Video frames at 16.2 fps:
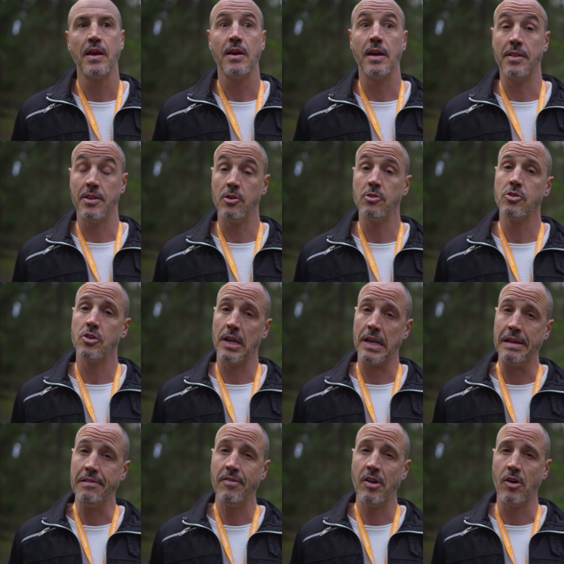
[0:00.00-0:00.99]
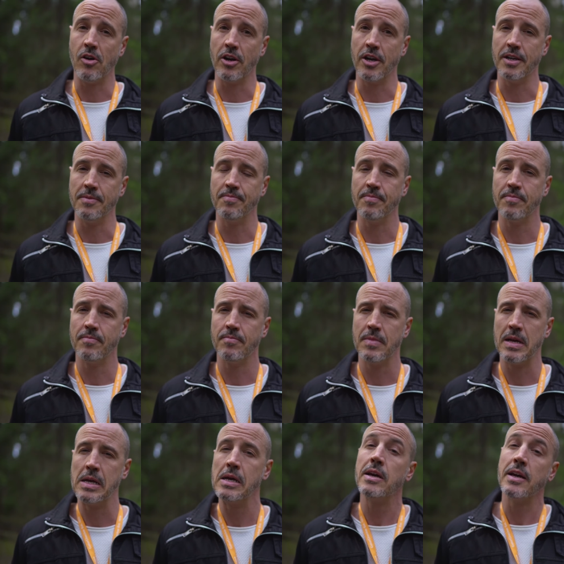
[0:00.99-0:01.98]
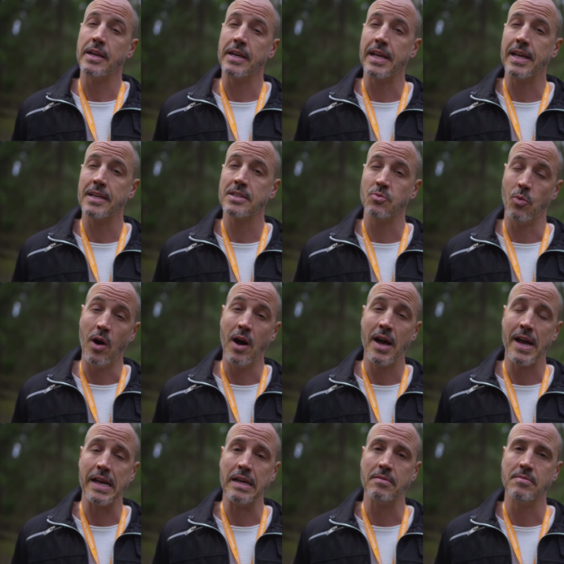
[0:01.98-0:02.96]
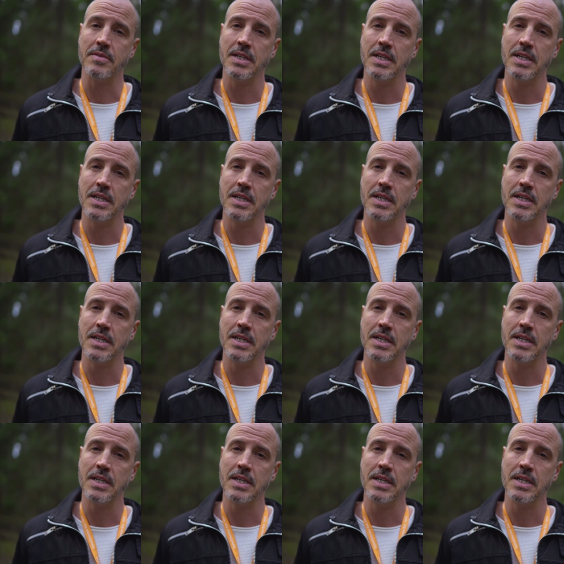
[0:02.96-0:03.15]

and they also live longer. And here's why.